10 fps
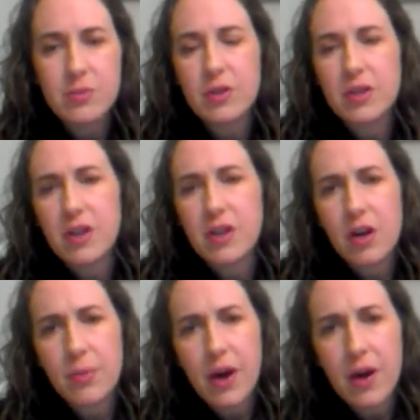We're going to talk
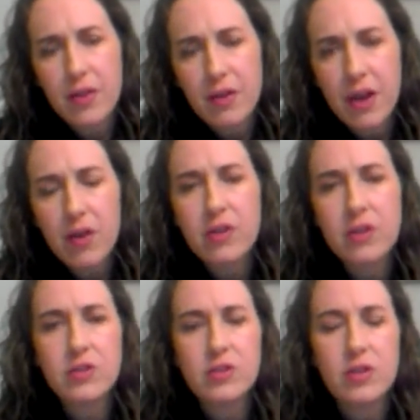about their health
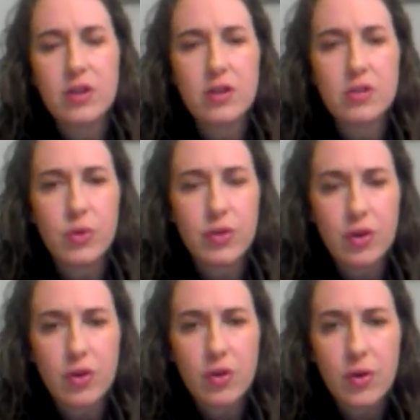concerns, what
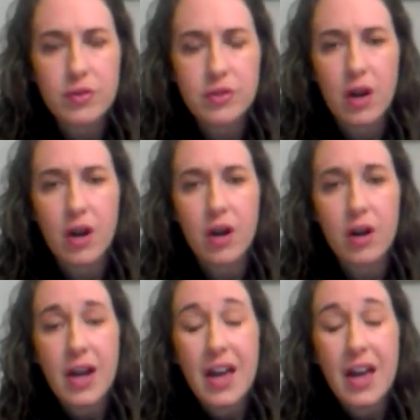their goals are,